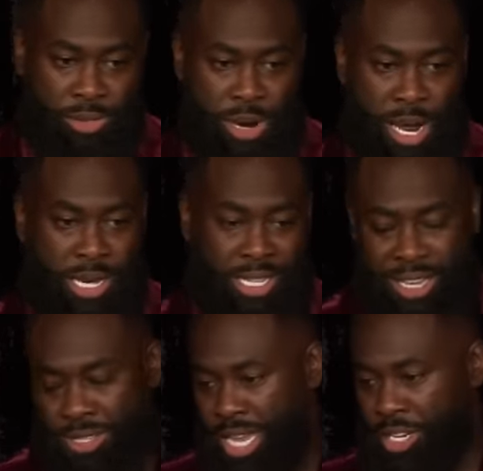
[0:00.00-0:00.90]
right? Because
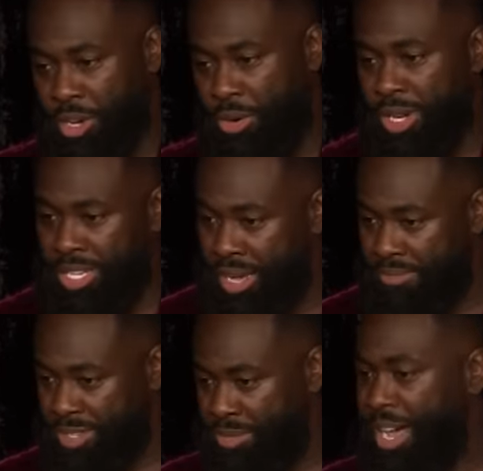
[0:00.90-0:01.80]
I was like, you know what? I
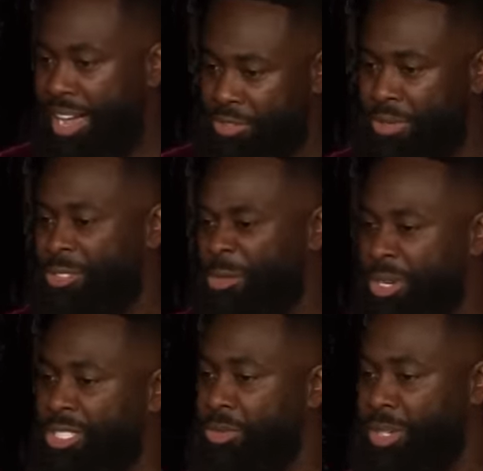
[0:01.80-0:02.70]
have to be
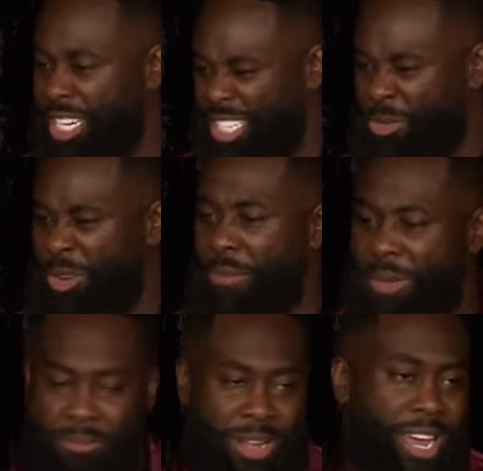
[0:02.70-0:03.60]
responsible now. This is where I'm
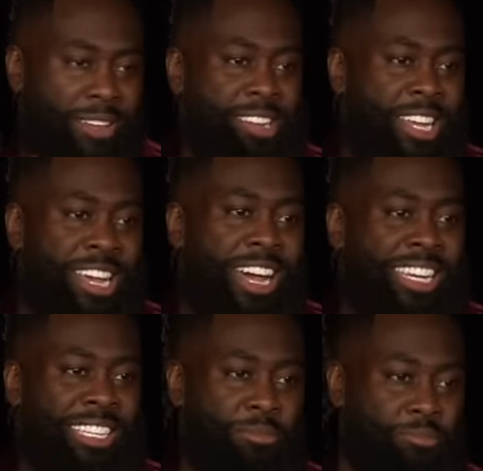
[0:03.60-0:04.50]
at in my life.
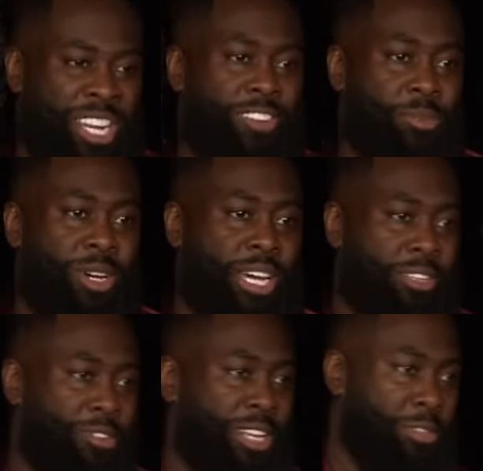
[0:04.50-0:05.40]
I need to bring everyone
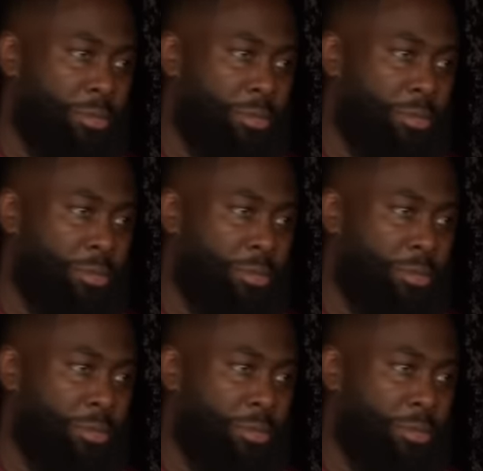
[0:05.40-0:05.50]
around to